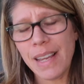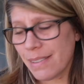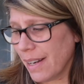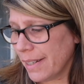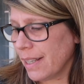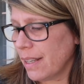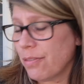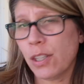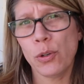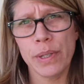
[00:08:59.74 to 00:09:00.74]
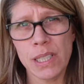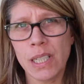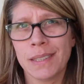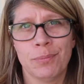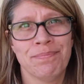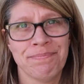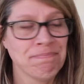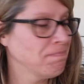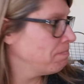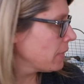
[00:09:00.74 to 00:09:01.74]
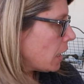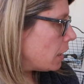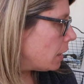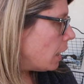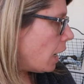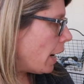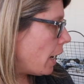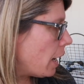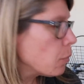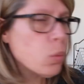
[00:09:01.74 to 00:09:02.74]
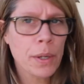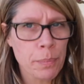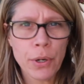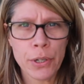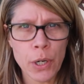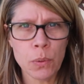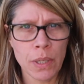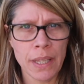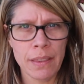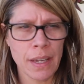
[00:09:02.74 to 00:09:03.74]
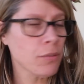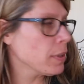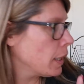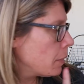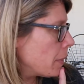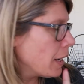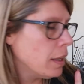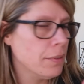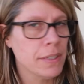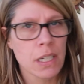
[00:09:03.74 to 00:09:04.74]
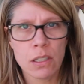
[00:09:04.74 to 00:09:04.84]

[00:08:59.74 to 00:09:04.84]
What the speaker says: Last night I left the grill on. One burner only, thankfully, but I left it